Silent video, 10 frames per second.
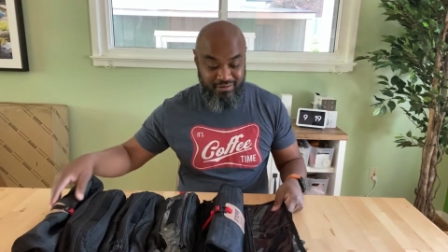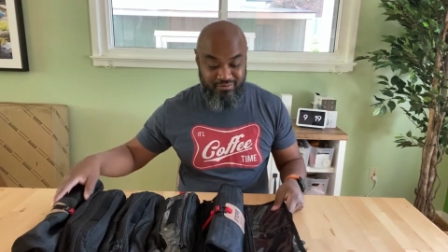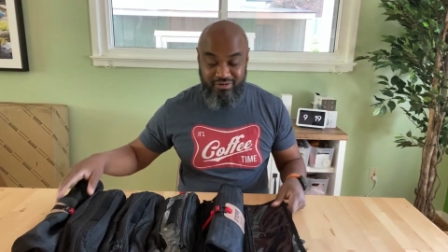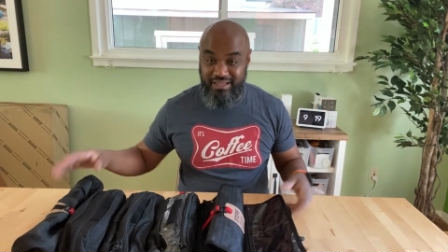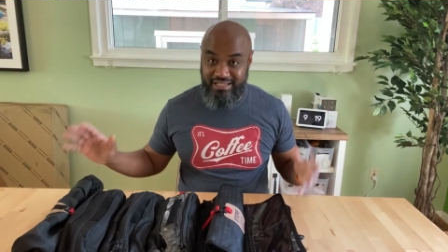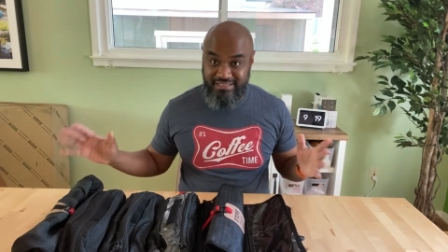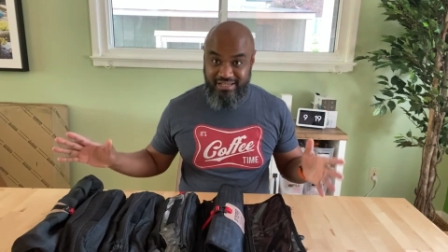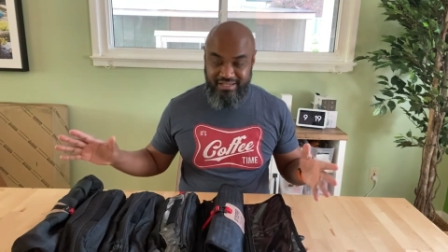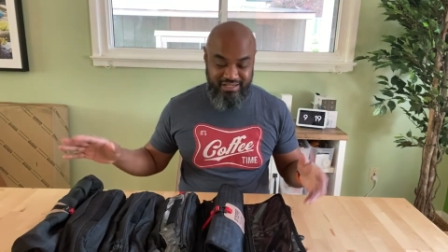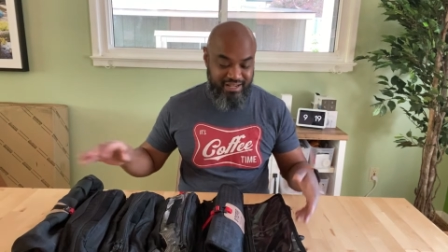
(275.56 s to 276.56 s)
realized that
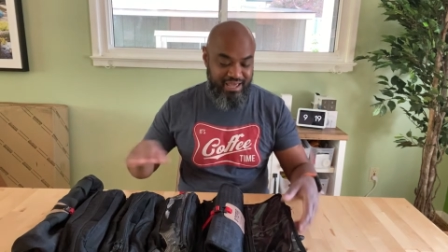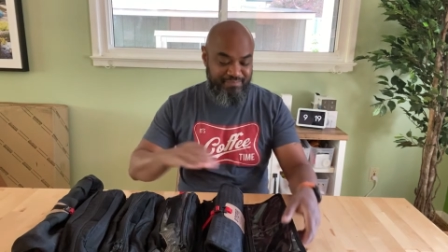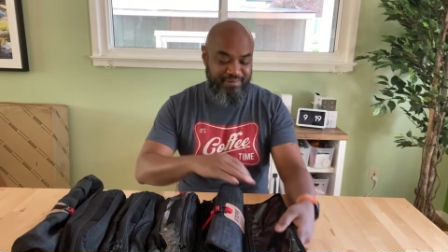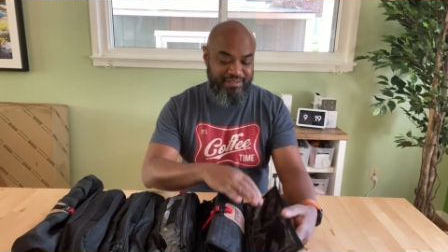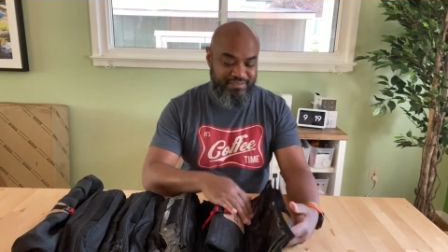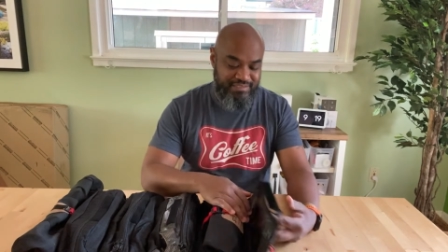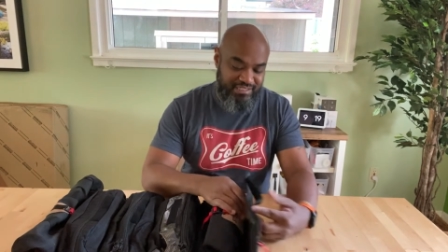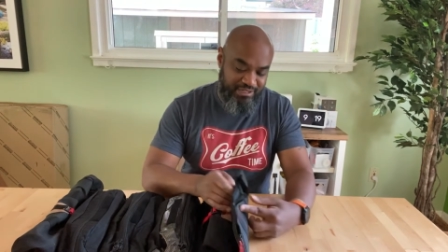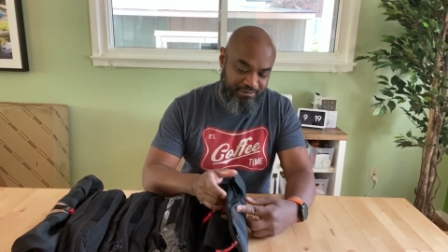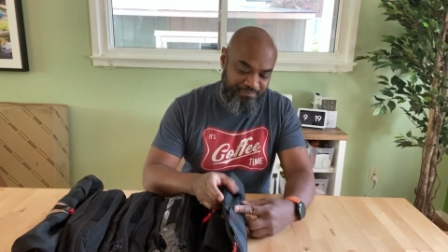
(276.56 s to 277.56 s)
needed to happen.
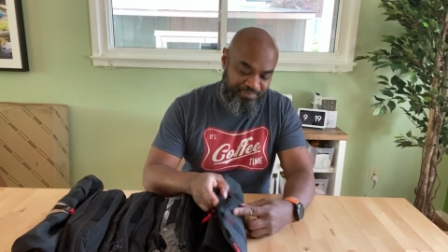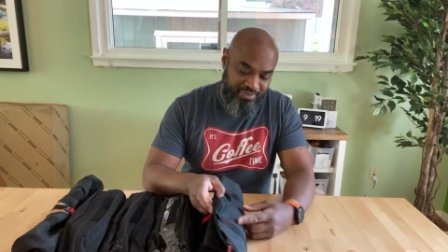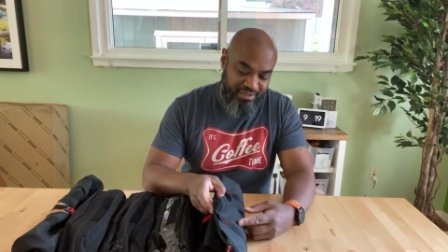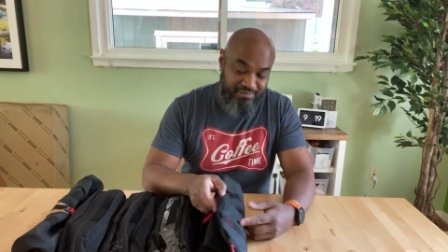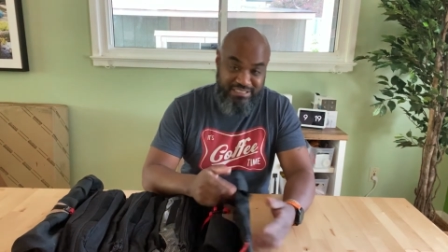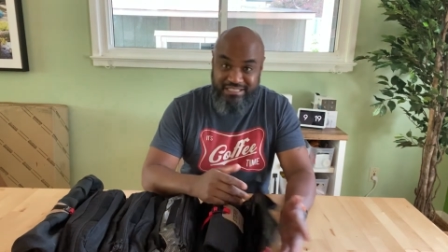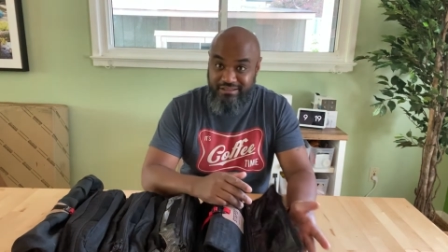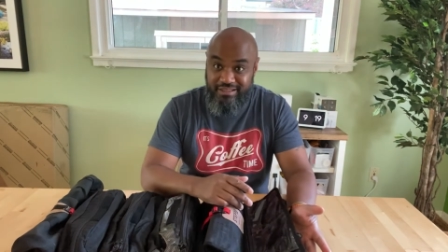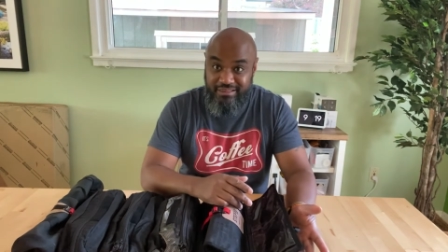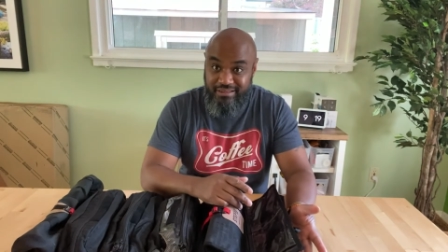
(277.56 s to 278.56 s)
So I'm
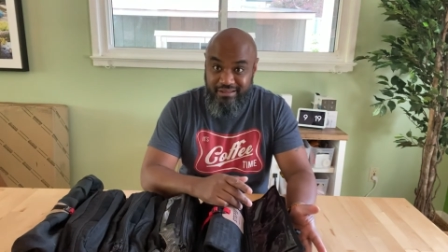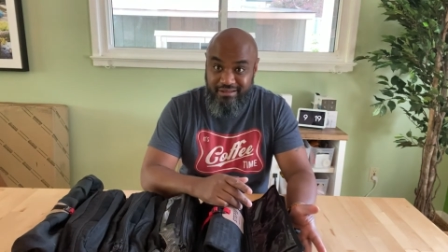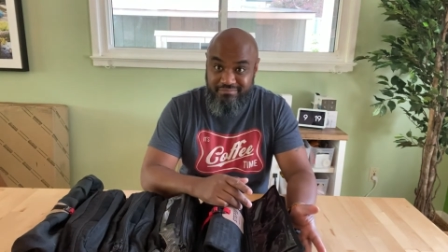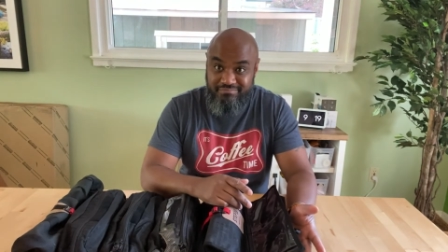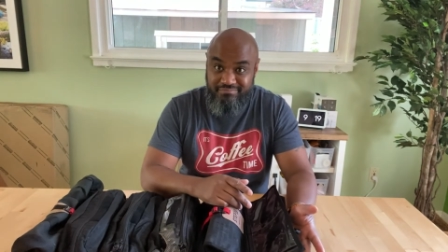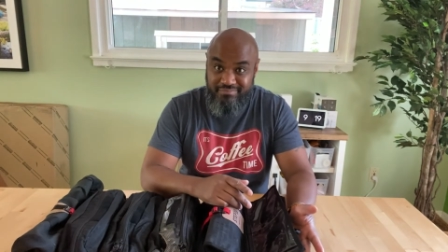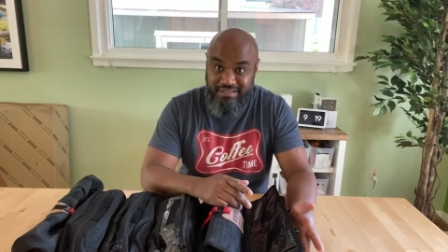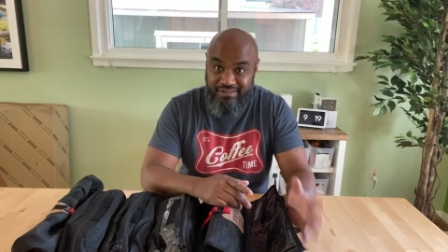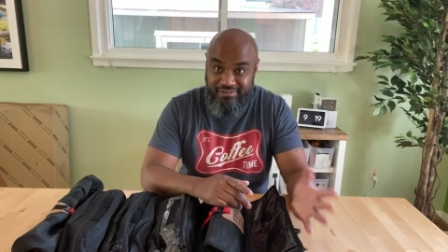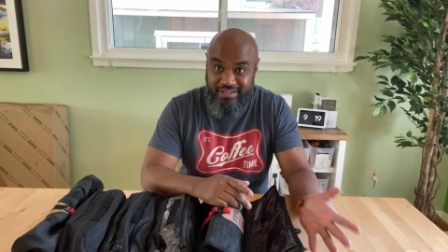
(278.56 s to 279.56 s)
still in the
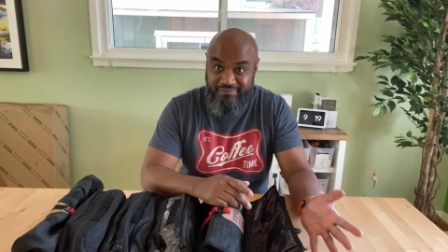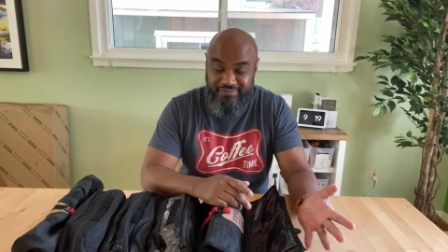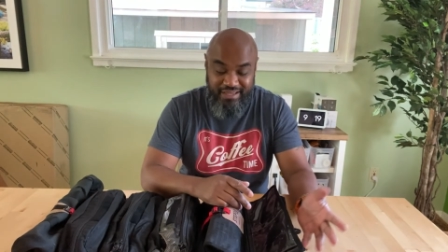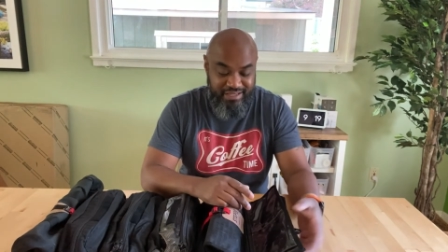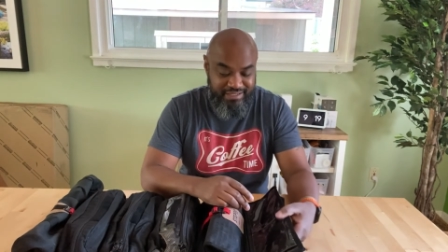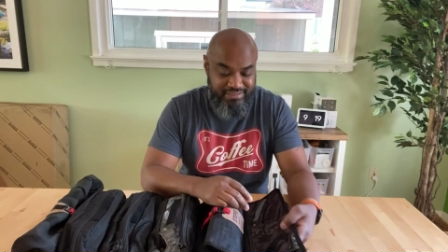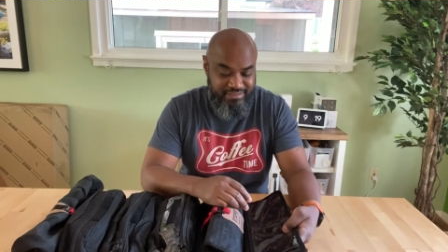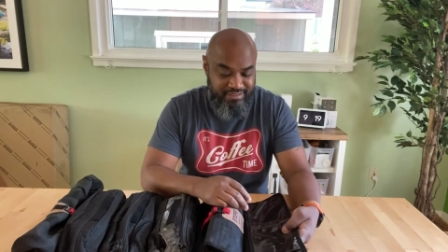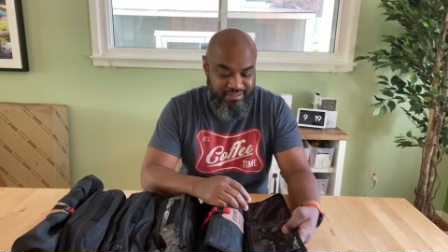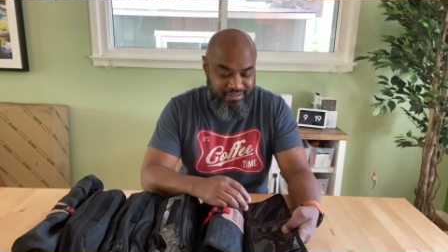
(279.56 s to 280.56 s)
loving in phase,
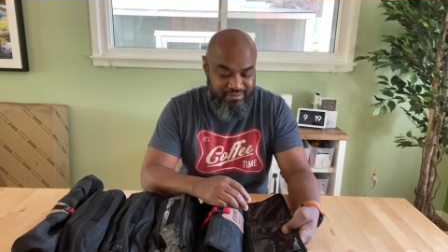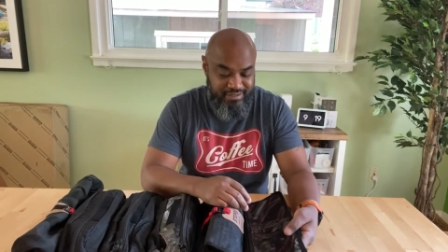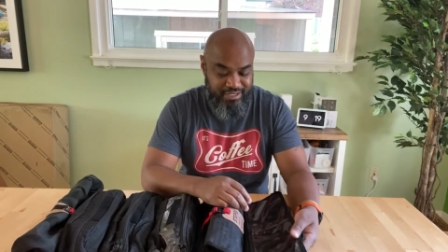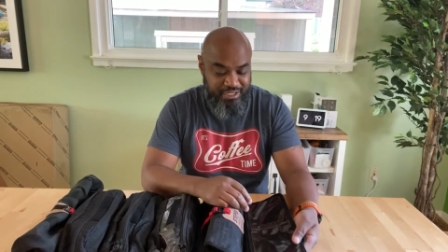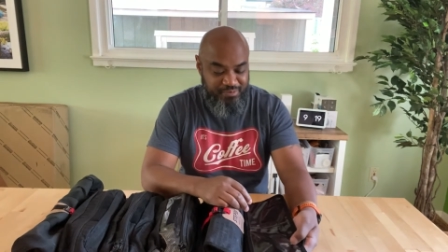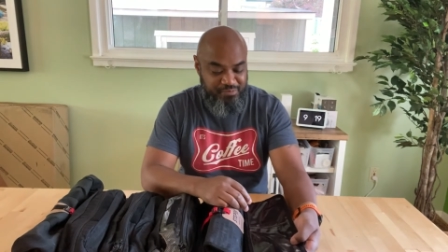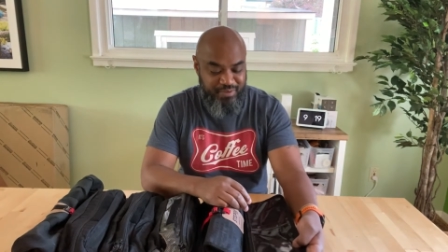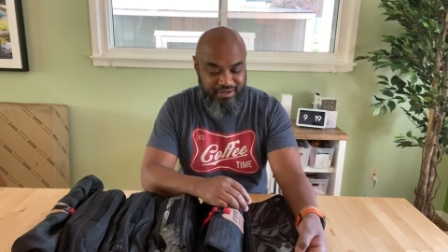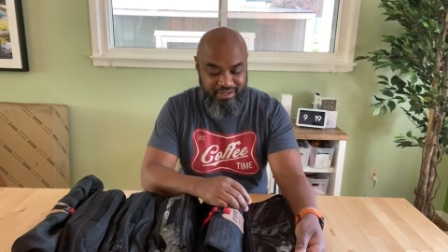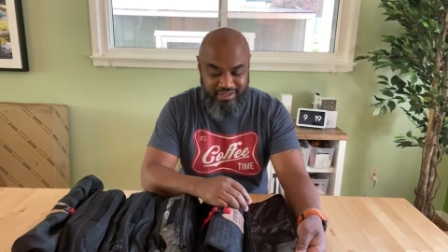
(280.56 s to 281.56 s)
honeymoon
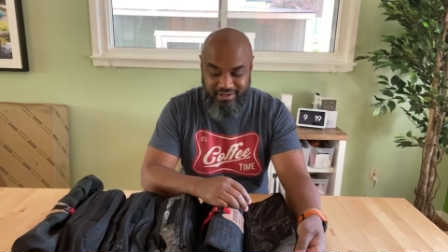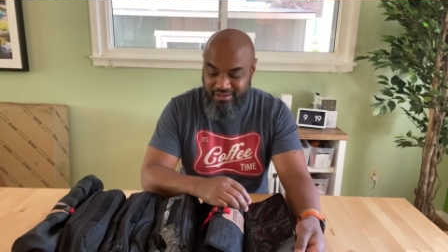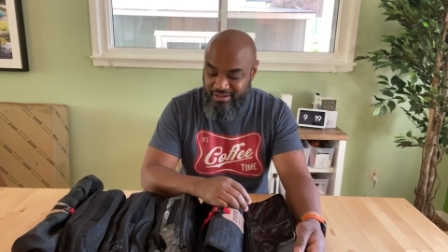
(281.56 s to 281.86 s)
period.